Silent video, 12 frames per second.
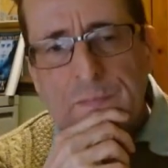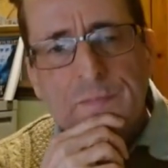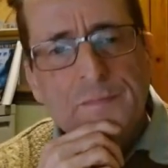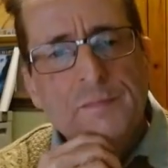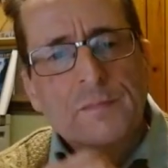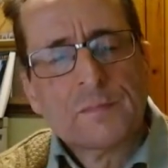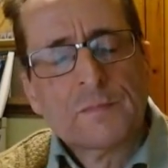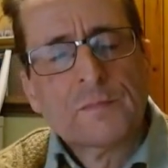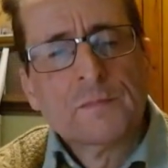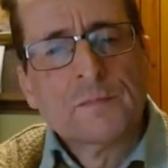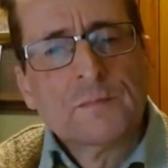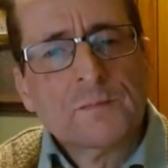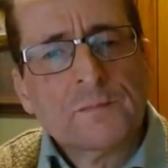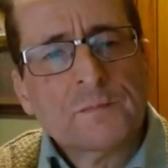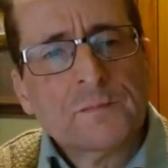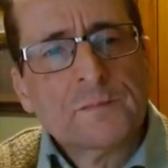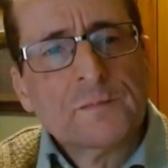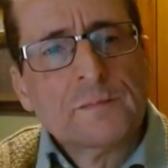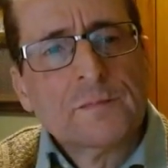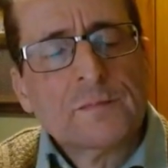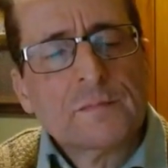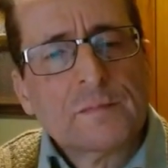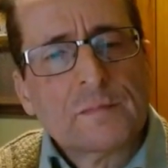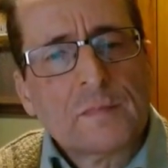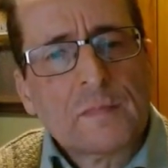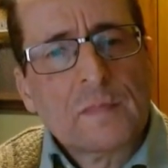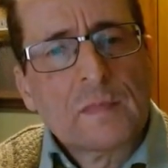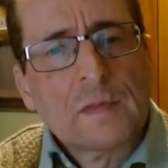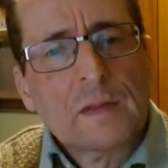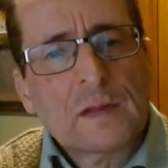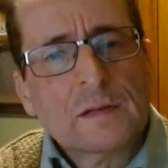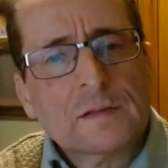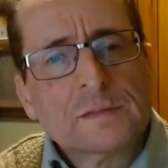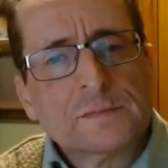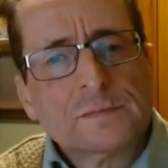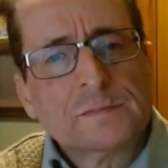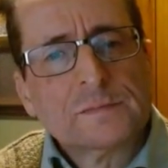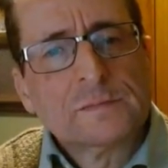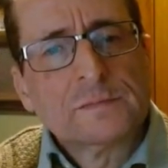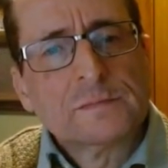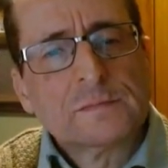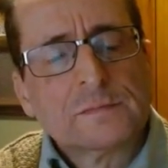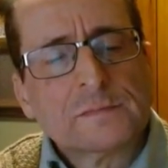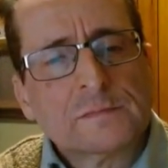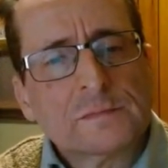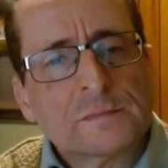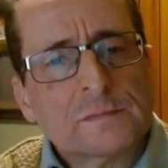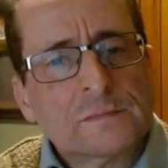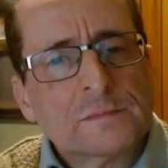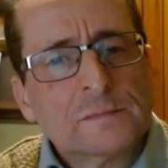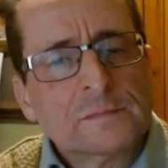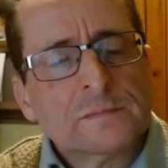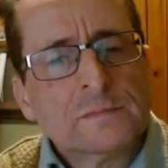(not speaking)